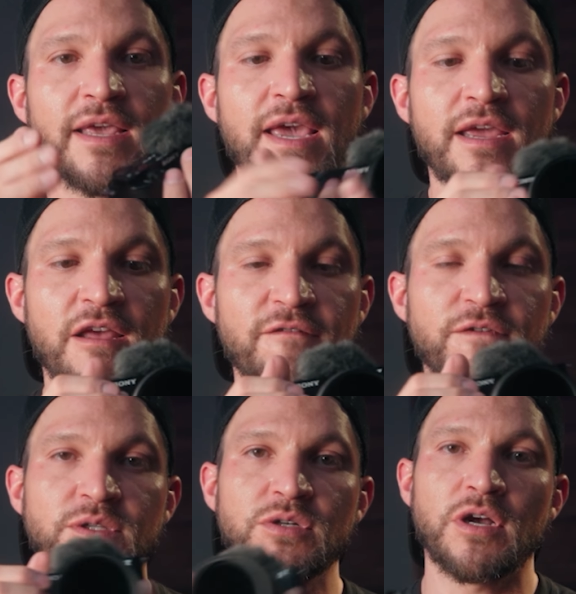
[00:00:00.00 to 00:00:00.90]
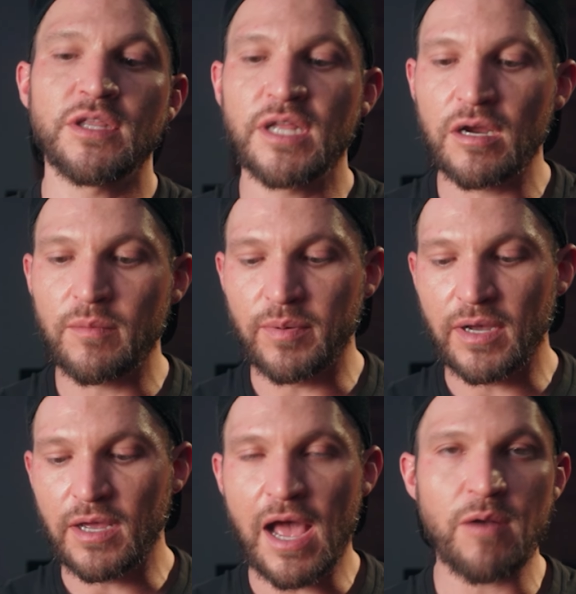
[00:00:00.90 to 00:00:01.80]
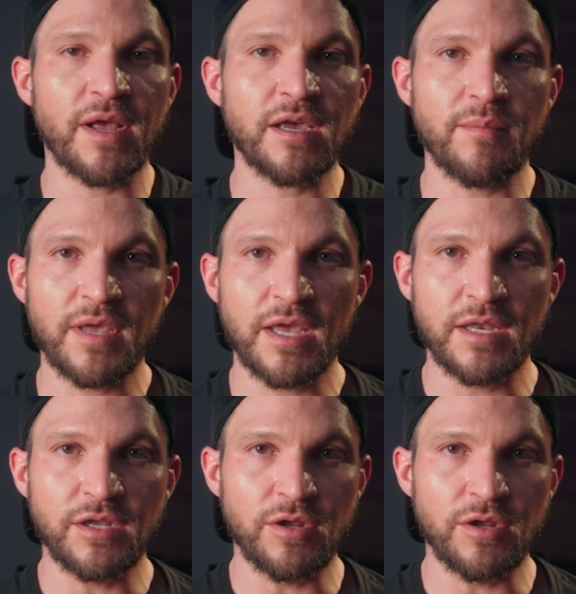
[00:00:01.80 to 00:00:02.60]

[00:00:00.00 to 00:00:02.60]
K&F filter on there, but I recommend, you